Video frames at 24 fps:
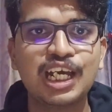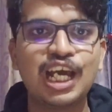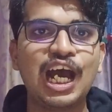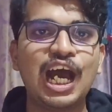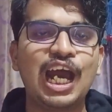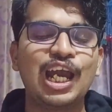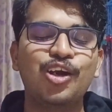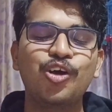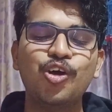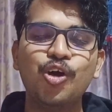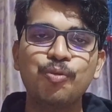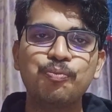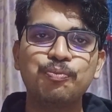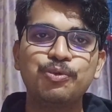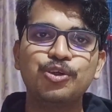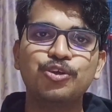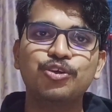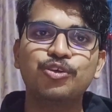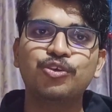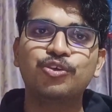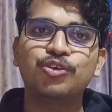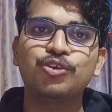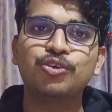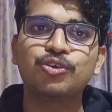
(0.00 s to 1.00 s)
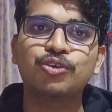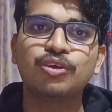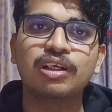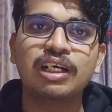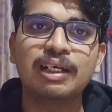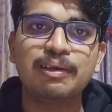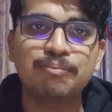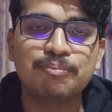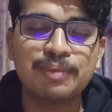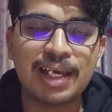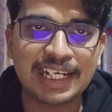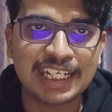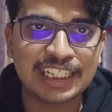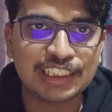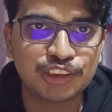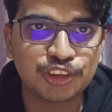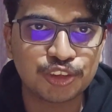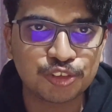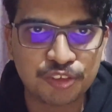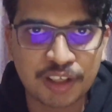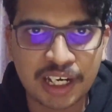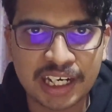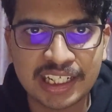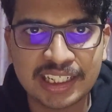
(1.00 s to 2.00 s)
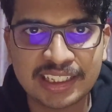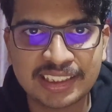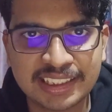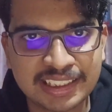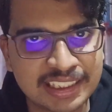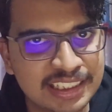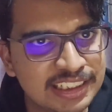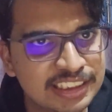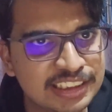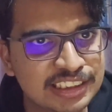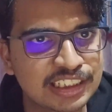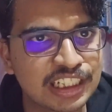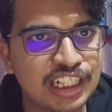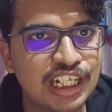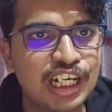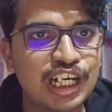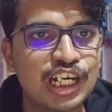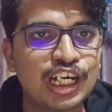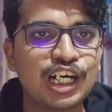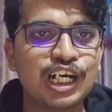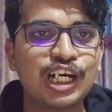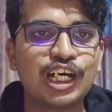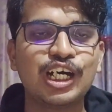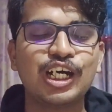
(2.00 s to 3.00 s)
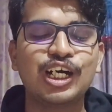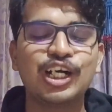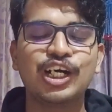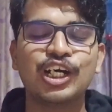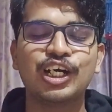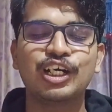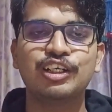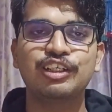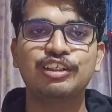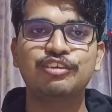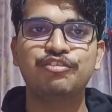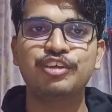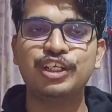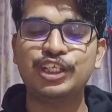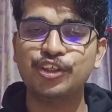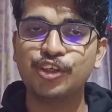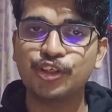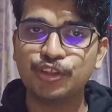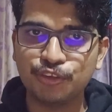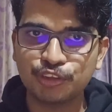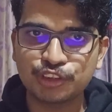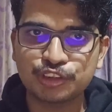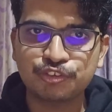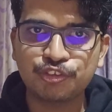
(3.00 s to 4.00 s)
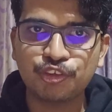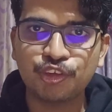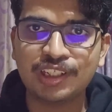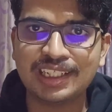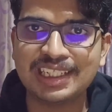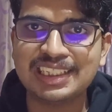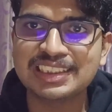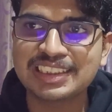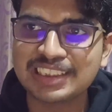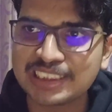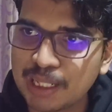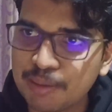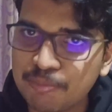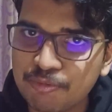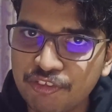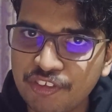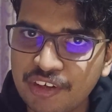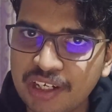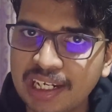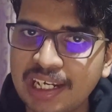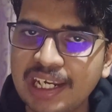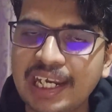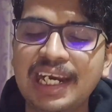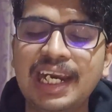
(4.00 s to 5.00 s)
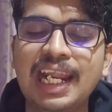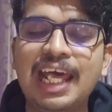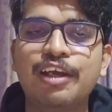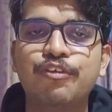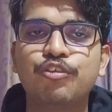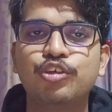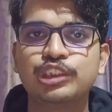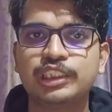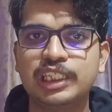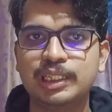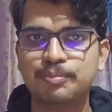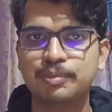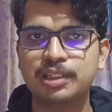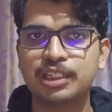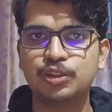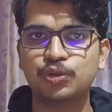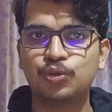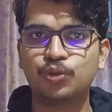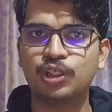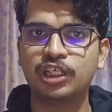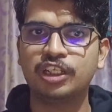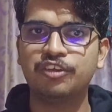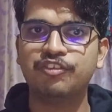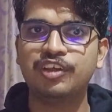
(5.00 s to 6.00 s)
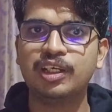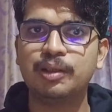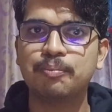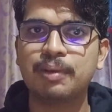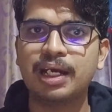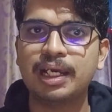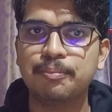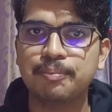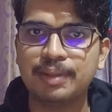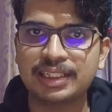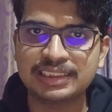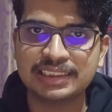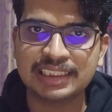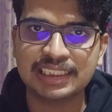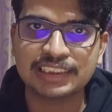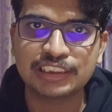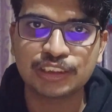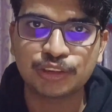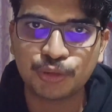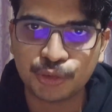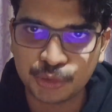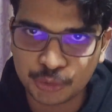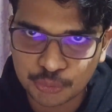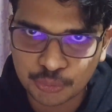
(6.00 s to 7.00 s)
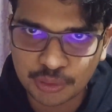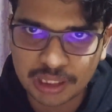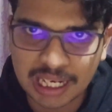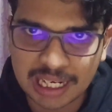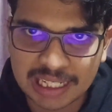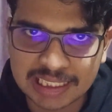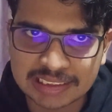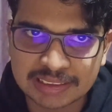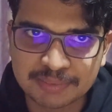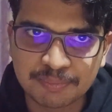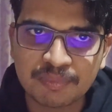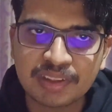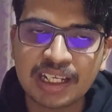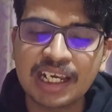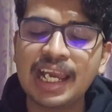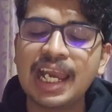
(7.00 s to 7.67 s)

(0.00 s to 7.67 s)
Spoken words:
I hope you managed to find this video useful in some way, and I was able to convey my message to you guys.